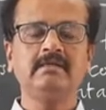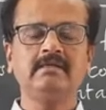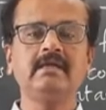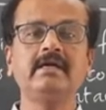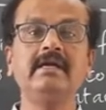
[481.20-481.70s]

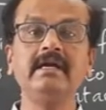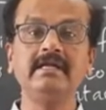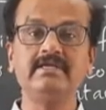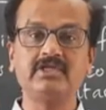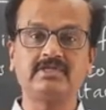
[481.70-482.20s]
the heat
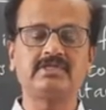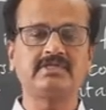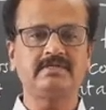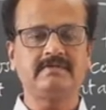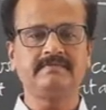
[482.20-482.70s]

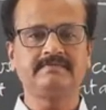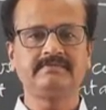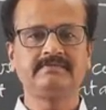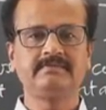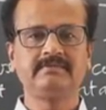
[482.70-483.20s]
engines,
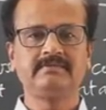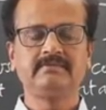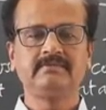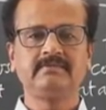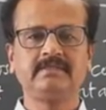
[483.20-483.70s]

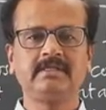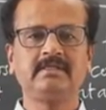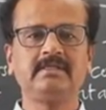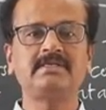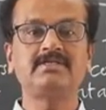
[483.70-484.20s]

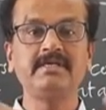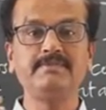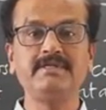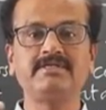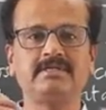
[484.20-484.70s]
the steam
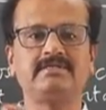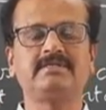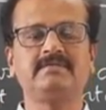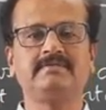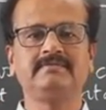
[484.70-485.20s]

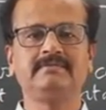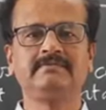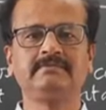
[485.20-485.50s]
engines,